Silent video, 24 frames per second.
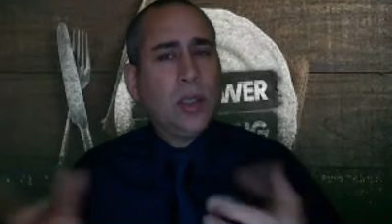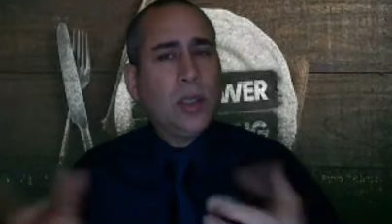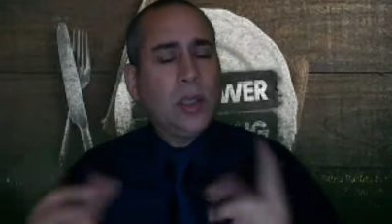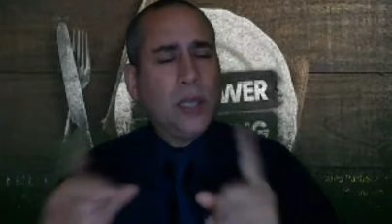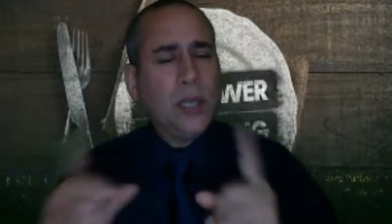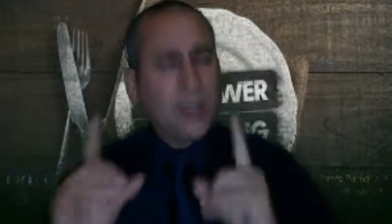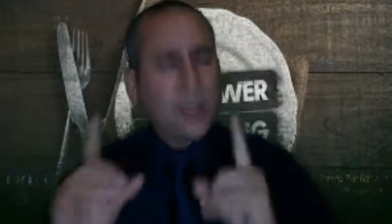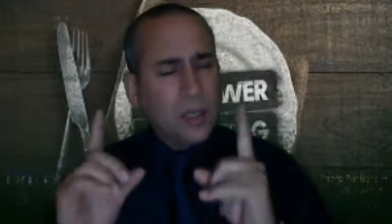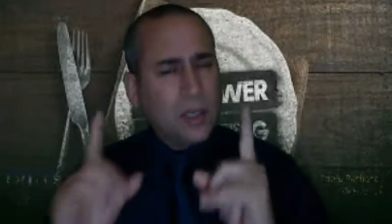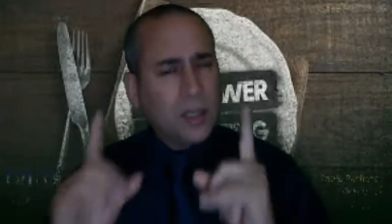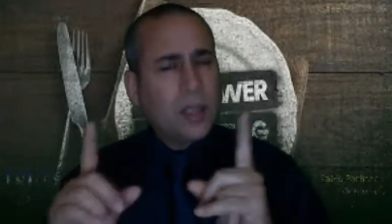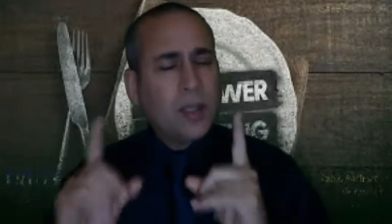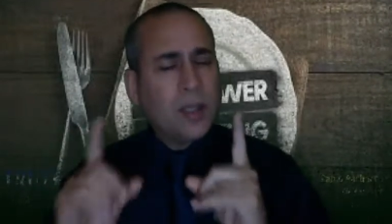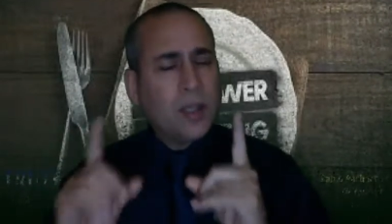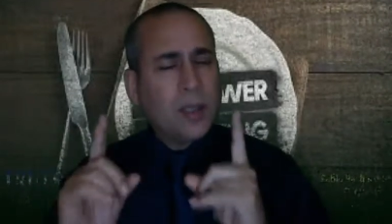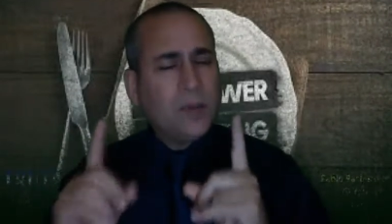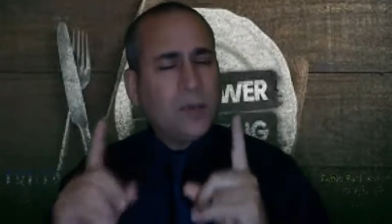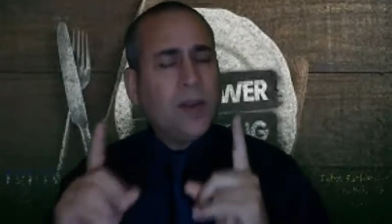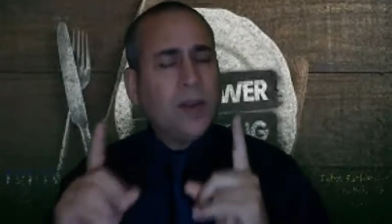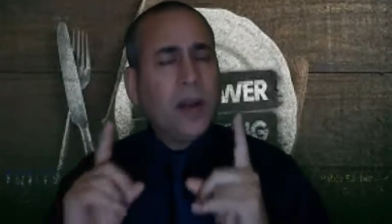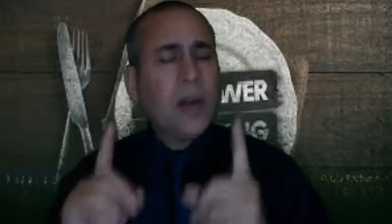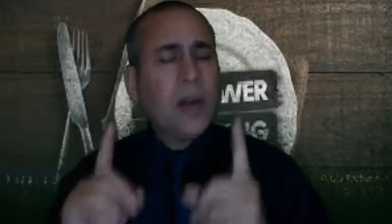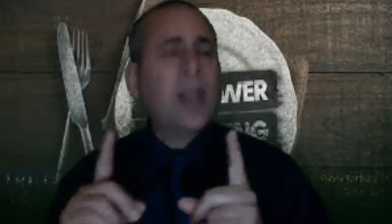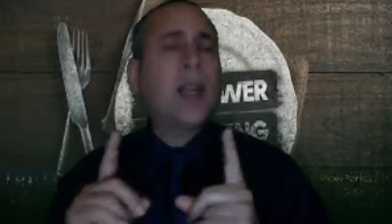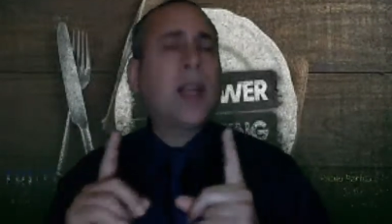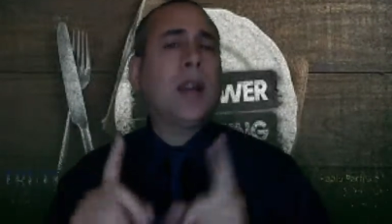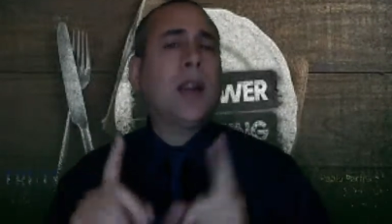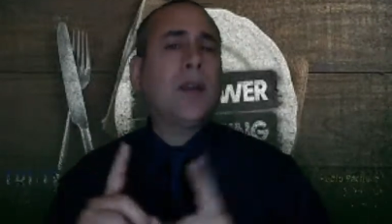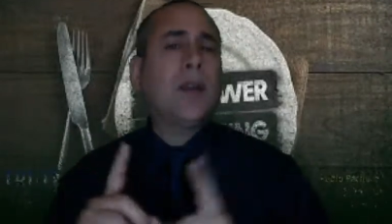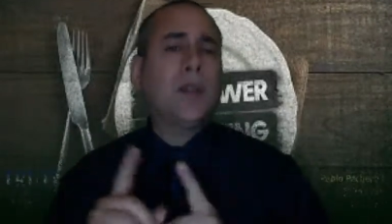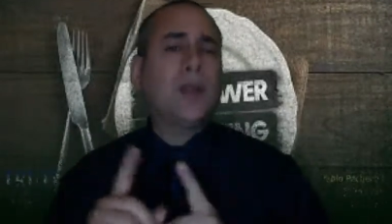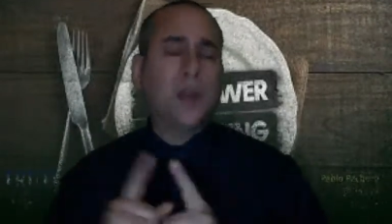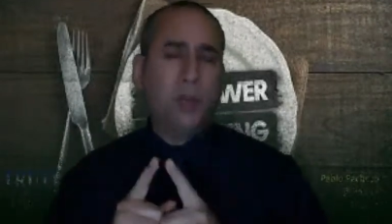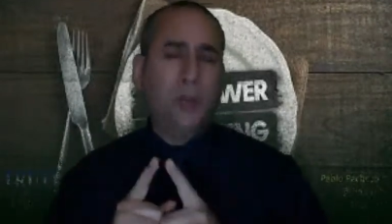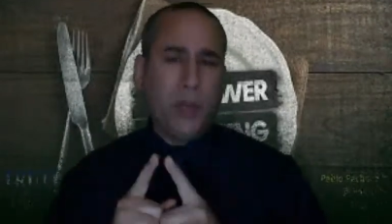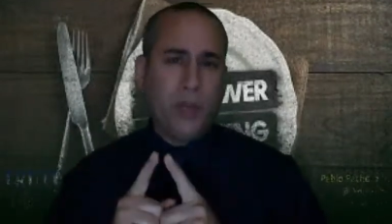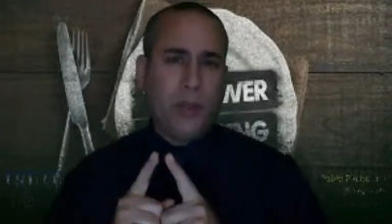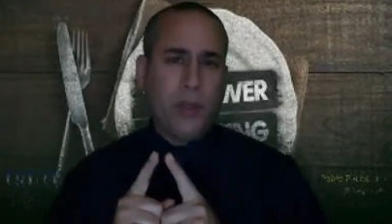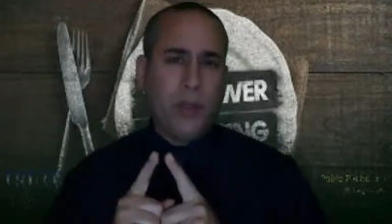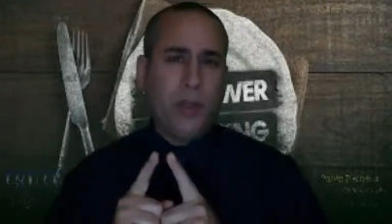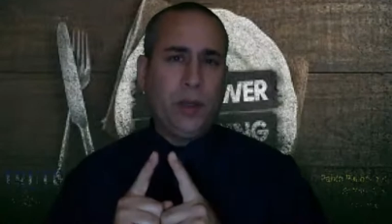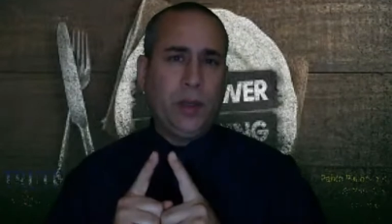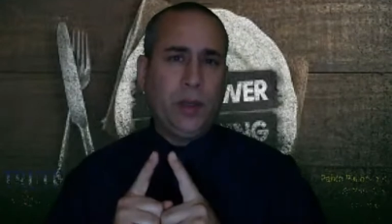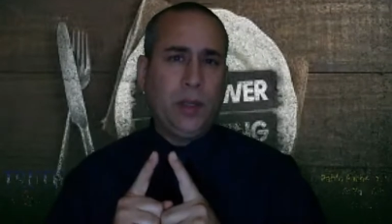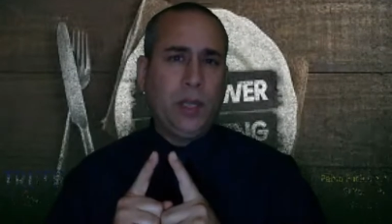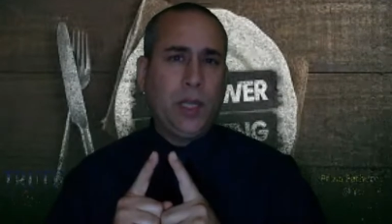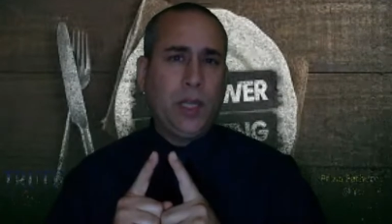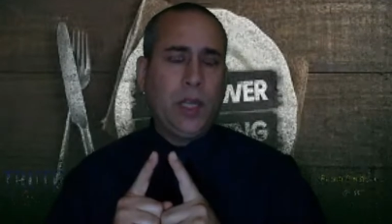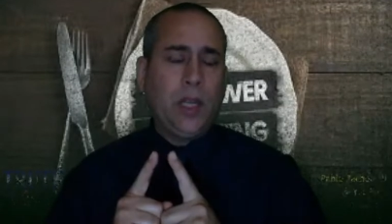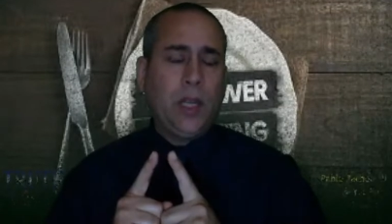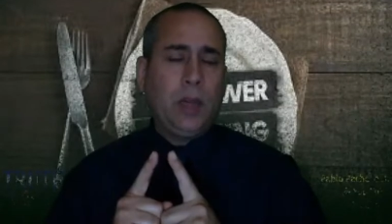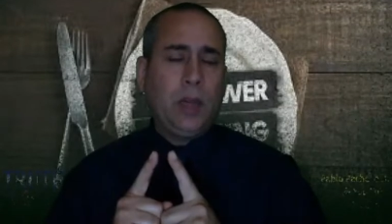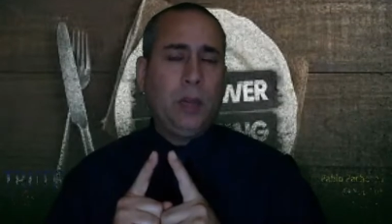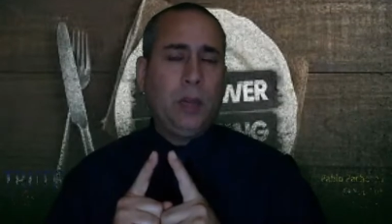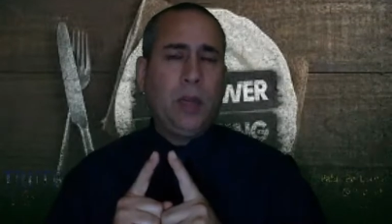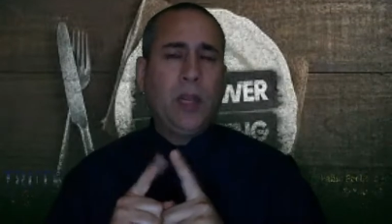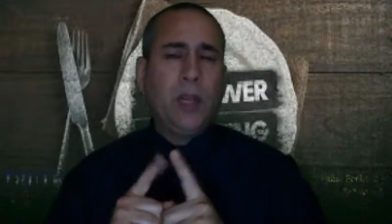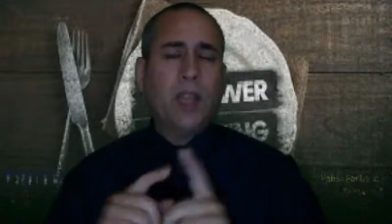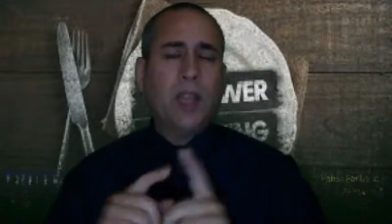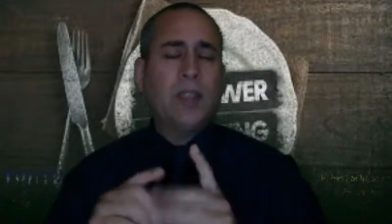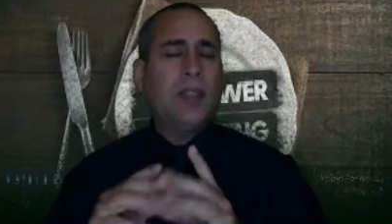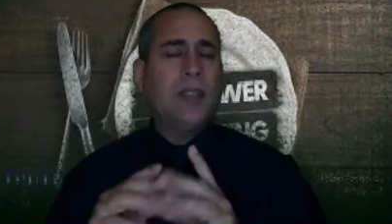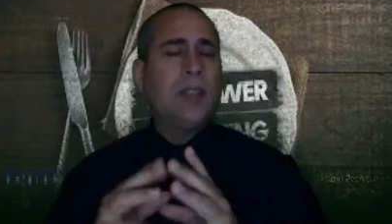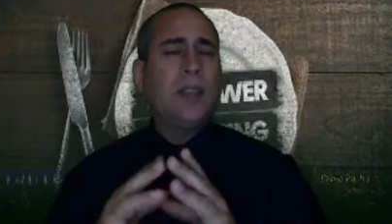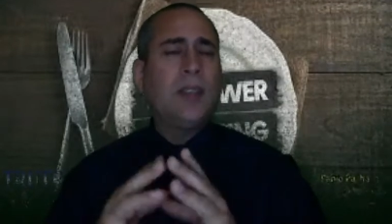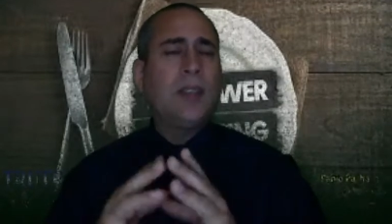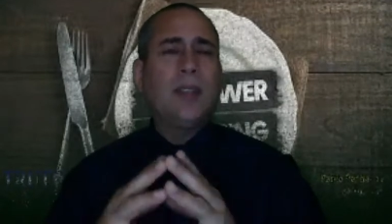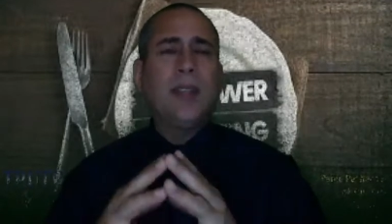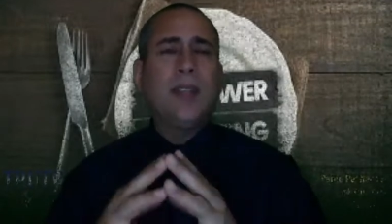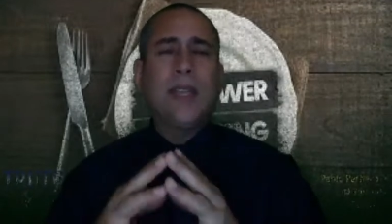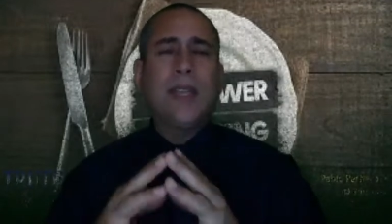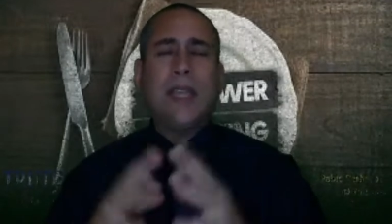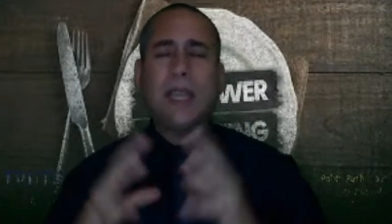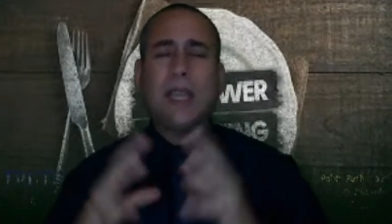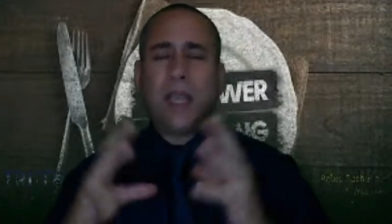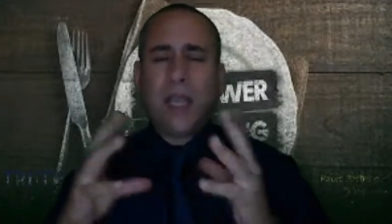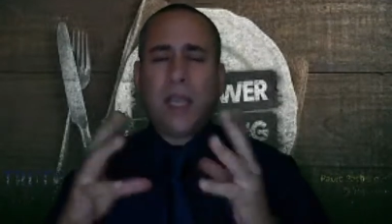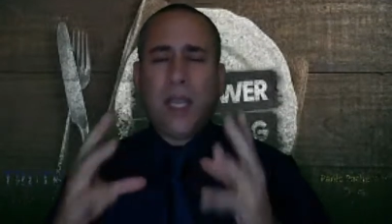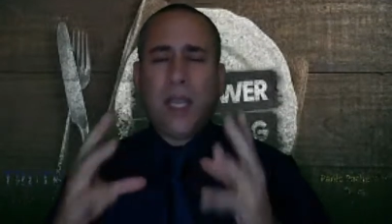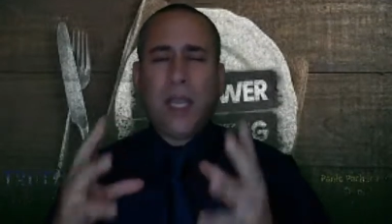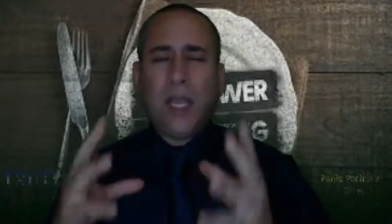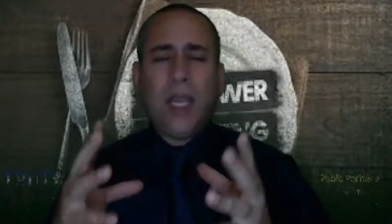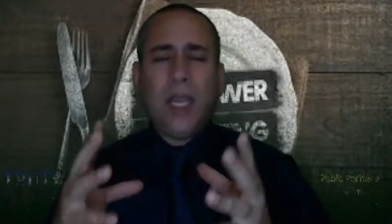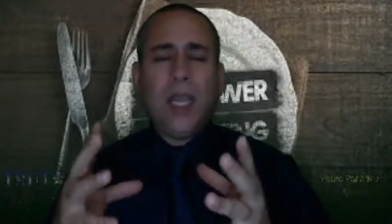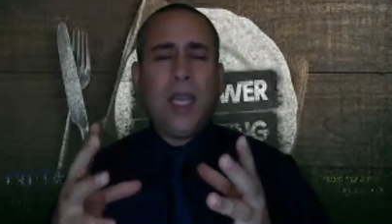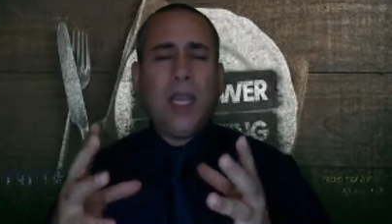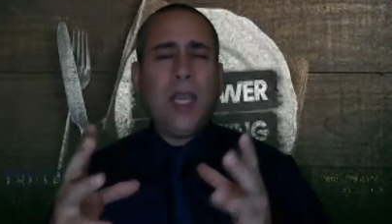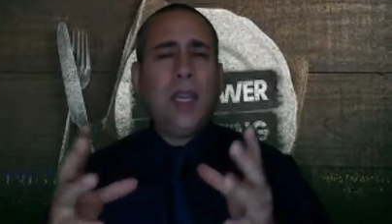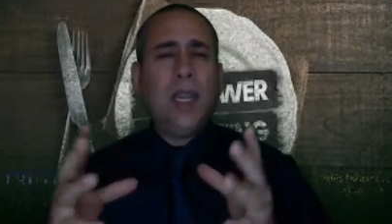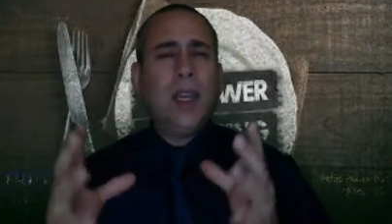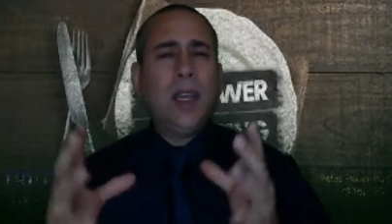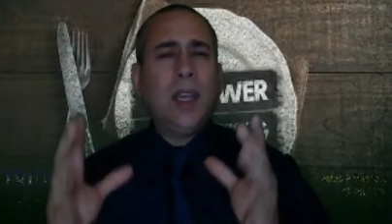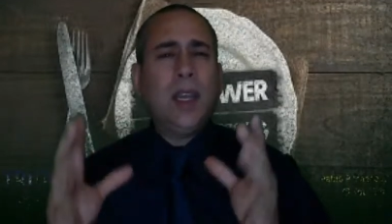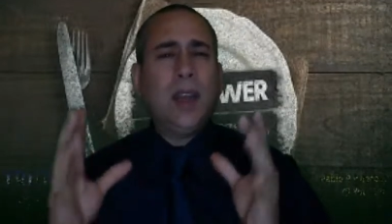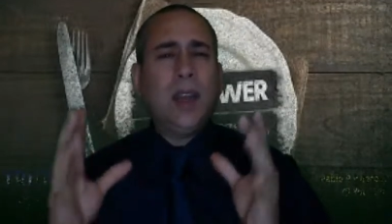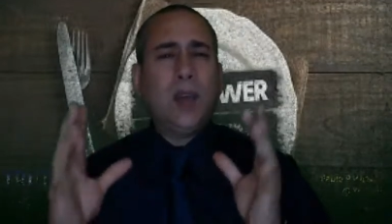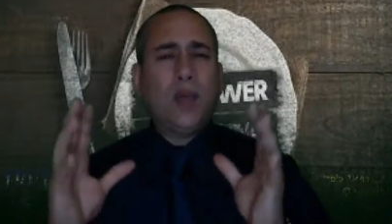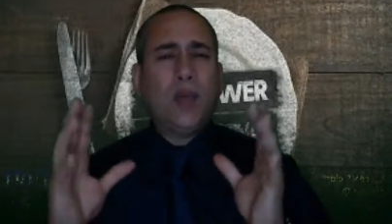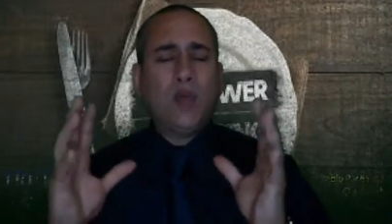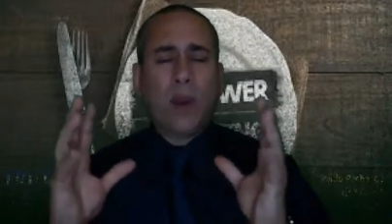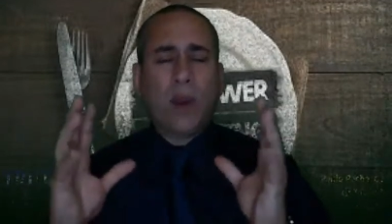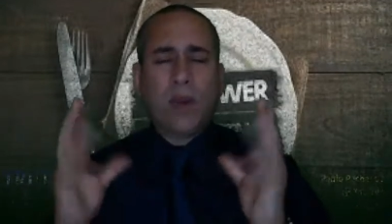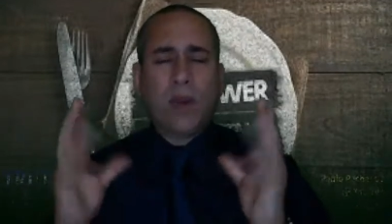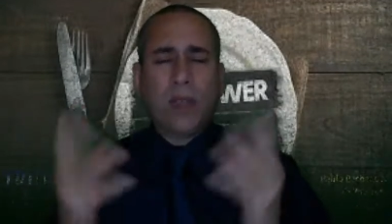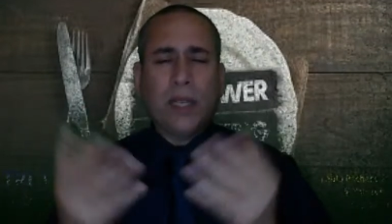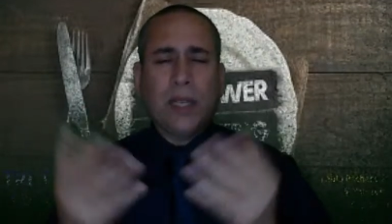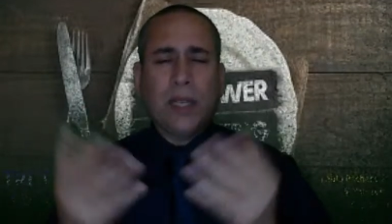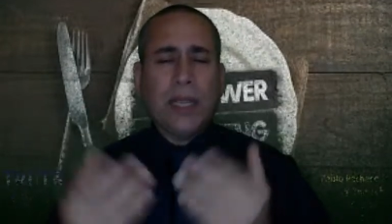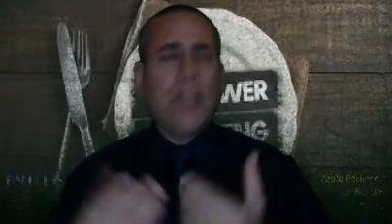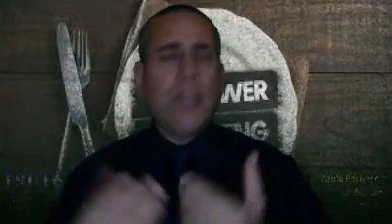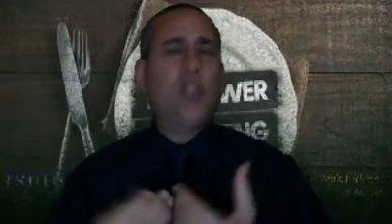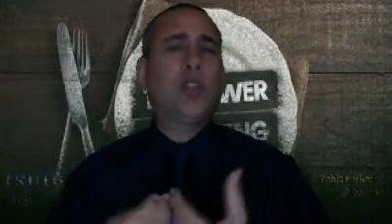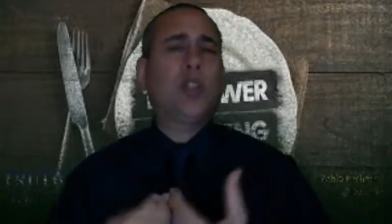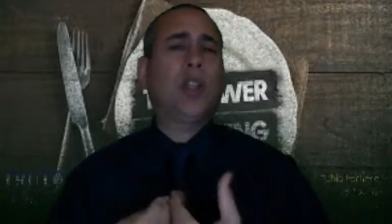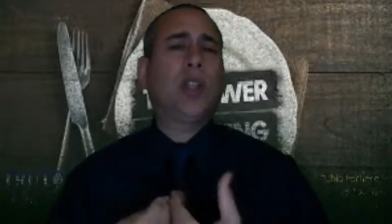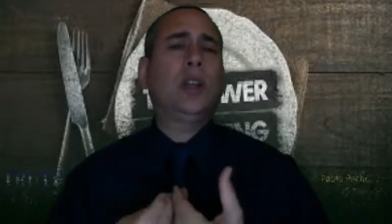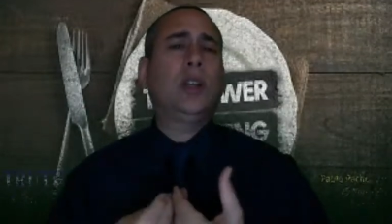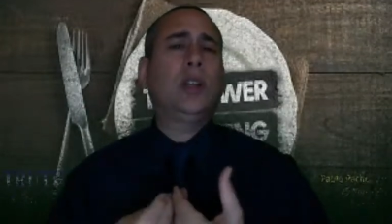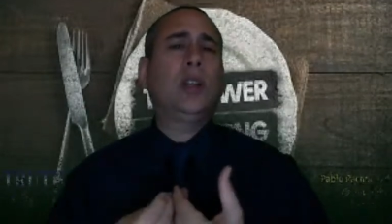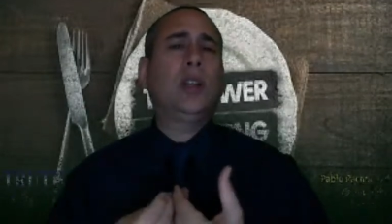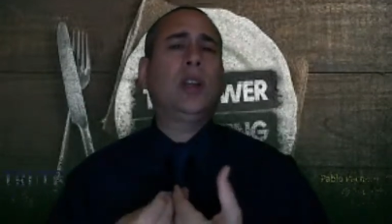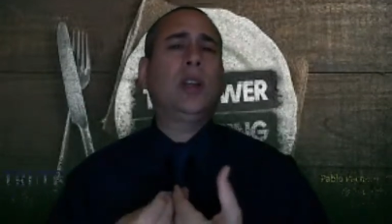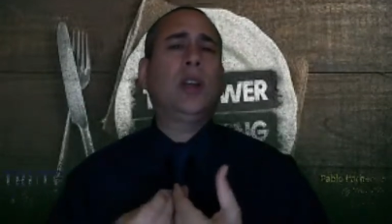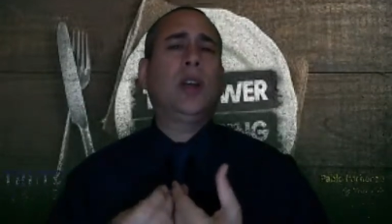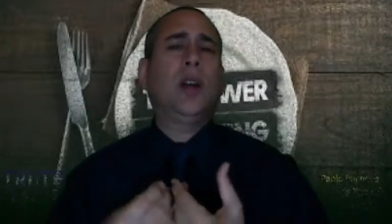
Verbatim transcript: Listen to this very carefully, brethren because this is the key revelation